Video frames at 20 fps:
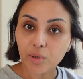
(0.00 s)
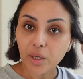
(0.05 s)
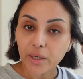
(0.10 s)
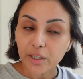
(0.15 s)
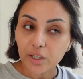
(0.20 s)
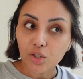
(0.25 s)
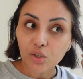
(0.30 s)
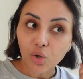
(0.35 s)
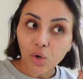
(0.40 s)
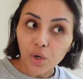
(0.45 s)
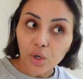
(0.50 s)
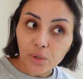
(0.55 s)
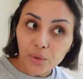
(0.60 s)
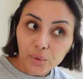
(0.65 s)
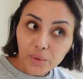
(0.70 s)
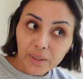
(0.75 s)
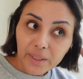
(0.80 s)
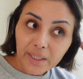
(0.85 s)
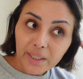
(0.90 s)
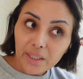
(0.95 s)
Like, not
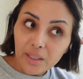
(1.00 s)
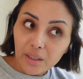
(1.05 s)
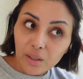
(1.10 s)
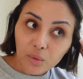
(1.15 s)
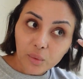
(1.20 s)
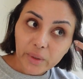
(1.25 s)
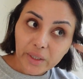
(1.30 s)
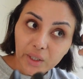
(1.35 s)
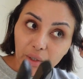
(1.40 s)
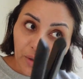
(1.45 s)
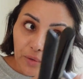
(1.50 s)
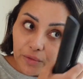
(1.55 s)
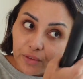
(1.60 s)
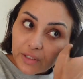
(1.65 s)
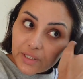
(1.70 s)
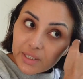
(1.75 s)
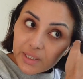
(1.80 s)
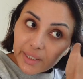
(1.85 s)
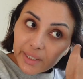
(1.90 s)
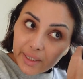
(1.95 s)
only are we
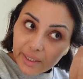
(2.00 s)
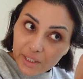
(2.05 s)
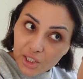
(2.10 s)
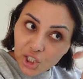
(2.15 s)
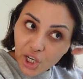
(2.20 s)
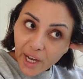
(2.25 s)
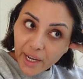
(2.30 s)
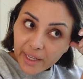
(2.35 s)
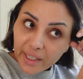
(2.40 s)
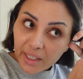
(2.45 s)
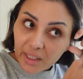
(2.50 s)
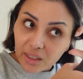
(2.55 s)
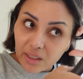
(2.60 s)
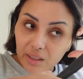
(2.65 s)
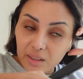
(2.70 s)
obviously chatting,